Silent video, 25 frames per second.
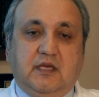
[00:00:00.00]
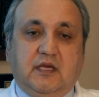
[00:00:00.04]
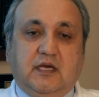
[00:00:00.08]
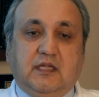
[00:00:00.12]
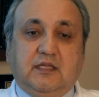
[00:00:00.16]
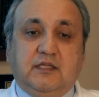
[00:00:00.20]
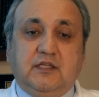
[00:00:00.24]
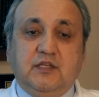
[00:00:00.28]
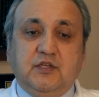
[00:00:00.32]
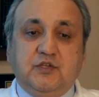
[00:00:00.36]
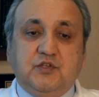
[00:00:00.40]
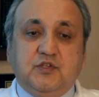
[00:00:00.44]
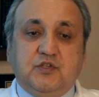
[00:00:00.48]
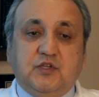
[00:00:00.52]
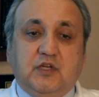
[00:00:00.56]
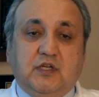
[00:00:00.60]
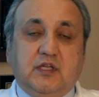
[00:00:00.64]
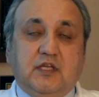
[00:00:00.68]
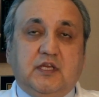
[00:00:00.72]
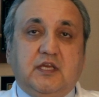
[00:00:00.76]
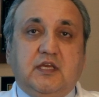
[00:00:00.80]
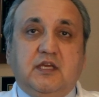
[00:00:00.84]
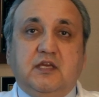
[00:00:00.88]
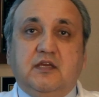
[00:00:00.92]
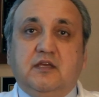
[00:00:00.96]

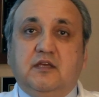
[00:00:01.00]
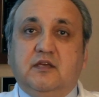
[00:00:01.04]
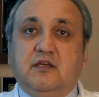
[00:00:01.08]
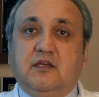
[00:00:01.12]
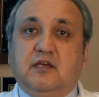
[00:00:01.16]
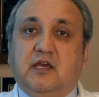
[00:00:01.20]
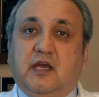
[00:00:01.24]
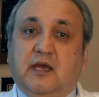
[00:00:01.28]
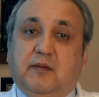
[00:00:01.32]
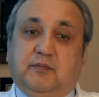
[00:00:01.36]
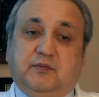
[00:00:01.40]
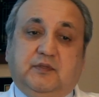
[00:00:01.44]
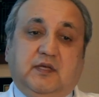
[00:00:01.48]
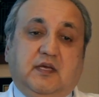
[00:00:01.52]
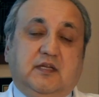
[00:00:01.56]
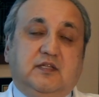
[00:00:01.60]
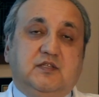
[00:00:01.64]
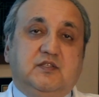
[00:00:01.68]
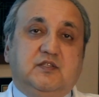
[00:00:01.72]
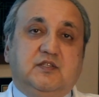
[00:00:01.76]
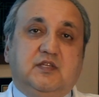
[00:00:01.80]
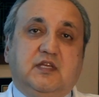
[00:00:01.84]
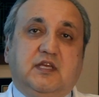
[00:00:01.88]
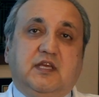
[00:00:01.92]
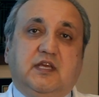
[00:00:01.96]
Additionally, hepatitis
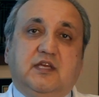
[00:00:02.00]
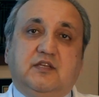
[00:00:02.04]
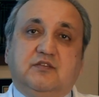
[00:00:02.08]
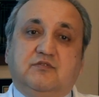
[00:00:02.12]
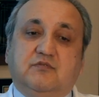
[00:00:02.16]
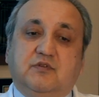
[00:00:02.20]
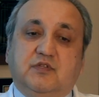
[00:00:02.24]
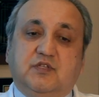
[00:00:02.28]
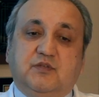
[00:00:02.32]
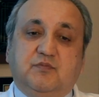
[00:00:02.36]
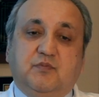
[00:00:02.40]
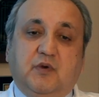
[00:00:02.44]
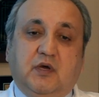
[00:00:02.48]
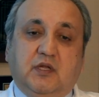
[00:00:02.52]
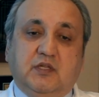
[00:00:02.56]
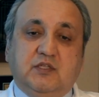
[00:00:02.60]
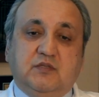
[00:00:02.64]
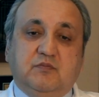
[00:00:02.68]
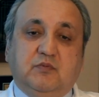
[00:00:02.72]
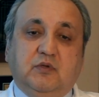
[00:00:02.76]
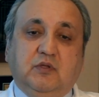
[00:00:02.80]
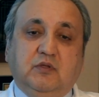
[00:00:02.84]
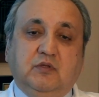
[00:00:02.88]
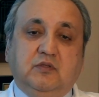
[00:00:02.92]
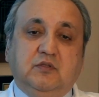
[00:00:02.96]
C is
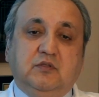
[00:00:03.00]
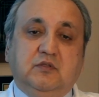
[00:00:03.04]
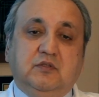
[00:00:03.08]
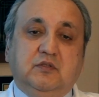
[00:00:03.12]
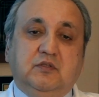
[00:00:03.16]
responsible